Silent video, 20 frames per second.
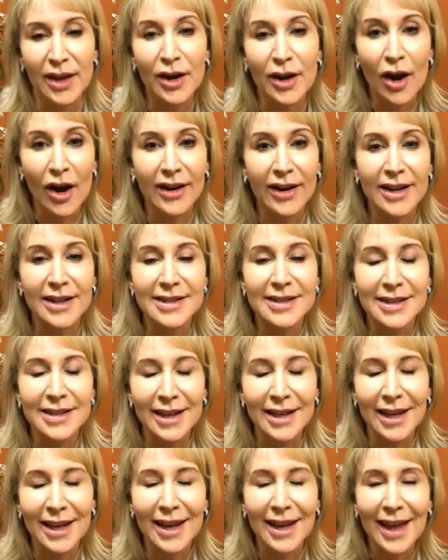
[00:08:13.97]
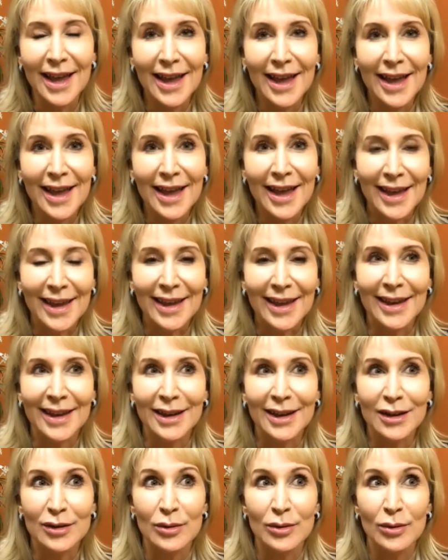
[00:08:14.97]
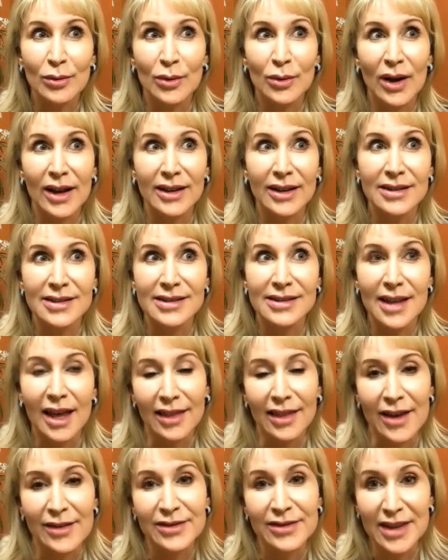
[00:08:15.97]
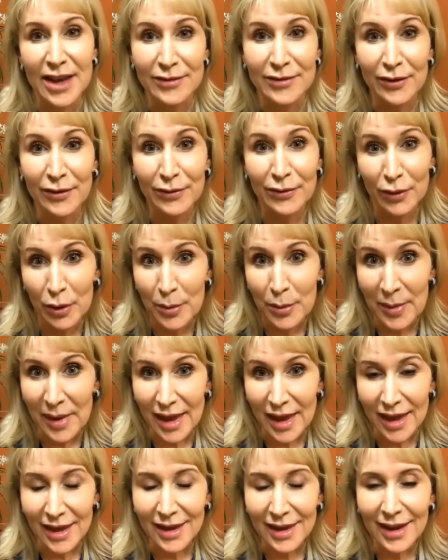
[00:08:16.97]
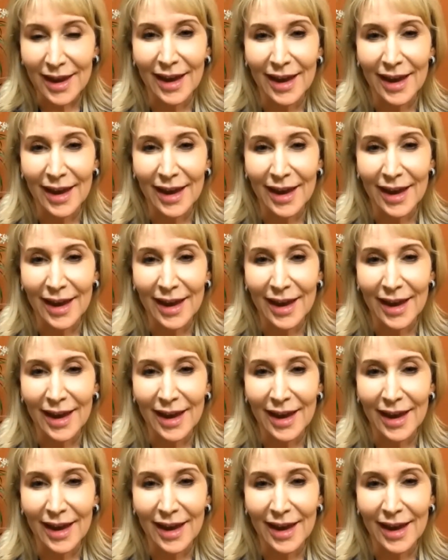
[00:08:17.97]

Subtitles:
And honestly, it was a lifesaver for me,